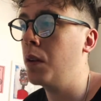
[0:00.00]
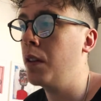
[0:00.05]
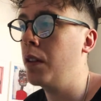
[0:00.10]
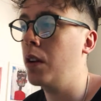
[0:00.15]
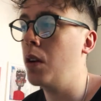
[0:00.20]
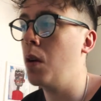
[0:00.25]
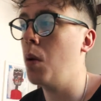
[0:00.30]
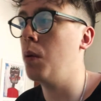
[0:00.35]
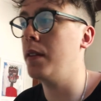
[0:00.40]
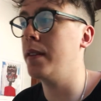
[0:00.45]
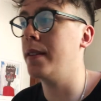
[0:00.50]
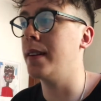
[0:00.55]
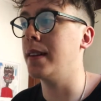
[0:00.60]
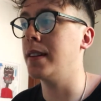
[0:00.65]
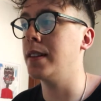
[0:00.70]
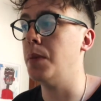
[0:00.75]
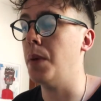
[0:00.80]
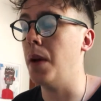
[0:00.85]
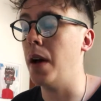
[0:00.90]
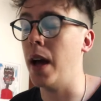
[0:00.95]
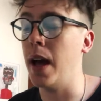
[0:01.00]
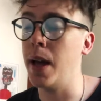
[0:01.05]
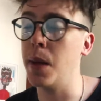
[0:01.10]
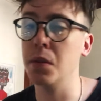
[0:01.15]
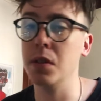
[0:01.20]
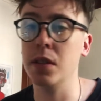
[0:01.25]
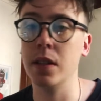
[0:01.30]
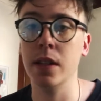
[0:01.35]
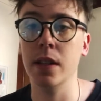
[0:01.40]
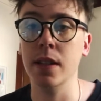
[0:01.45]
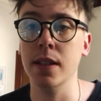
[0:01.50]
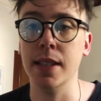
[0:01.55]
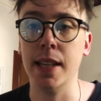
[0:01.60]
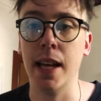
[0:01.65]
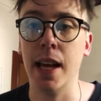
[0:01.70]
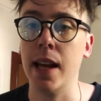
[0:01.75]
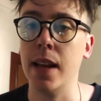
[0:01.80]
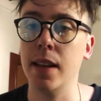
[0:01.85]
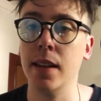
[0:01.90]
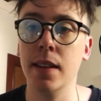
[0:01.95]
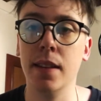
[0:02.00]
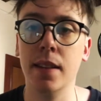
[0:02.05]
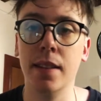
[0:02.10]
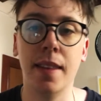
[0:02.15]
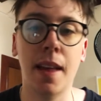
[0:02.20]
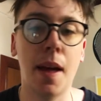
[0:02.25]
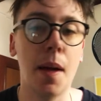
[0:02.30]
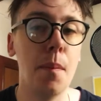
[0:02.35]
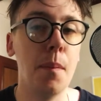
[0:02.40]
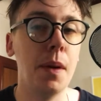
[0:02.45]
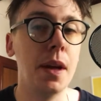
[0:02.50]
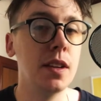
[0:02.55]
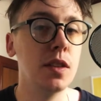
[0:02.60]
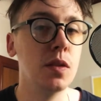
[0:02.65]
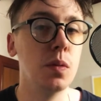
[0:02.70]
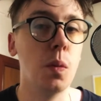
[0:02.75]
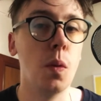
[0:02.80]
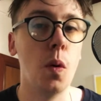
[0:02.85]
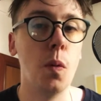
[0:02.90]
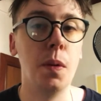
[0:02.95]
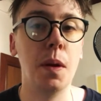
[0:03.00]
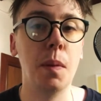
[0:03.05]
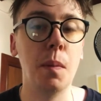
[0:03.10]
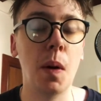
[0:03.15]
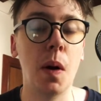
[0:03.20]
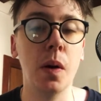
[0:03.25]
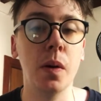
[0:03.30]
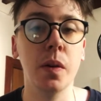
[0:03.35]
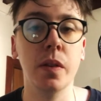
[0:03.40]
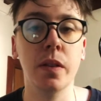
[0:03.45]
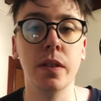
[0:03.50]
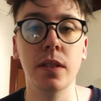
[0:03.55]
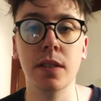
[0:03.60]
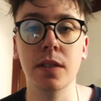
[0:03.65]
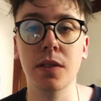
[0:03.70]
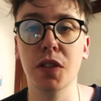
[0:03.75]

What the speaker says: of the coolest things about Ableton is that beats warping mode.